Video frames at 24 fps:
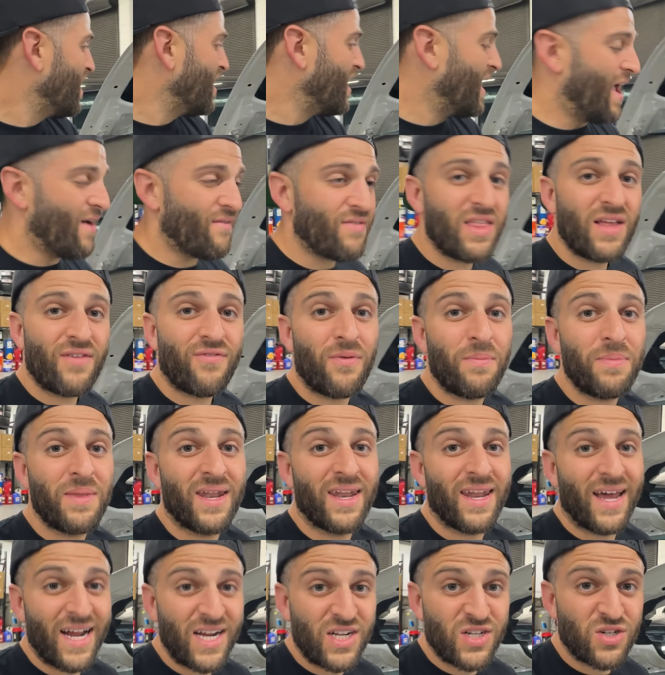Everything from the
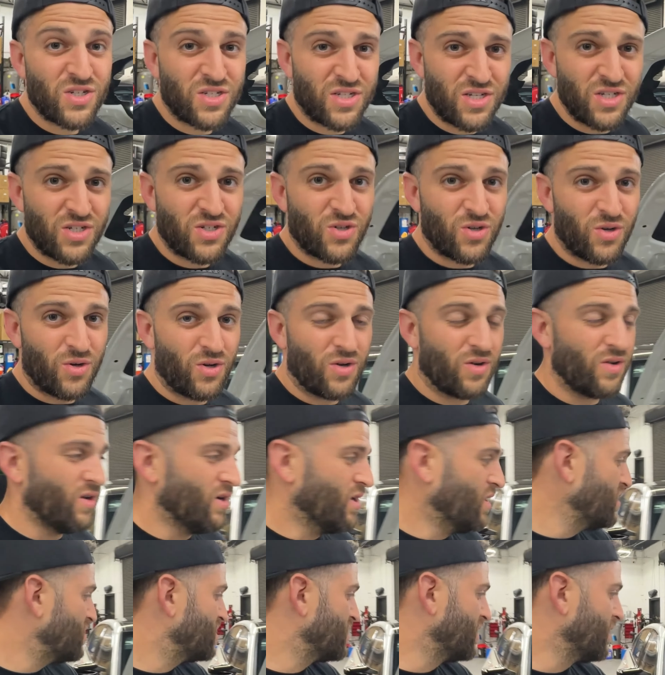nitrous control
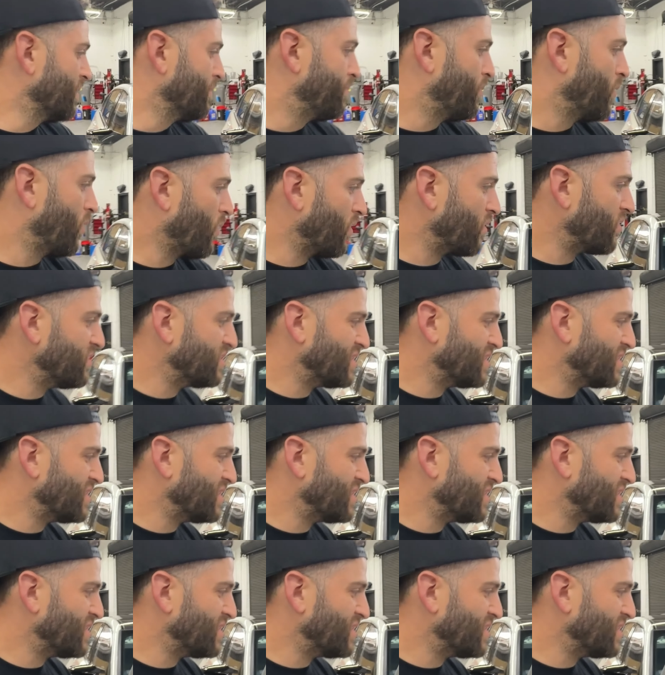to the port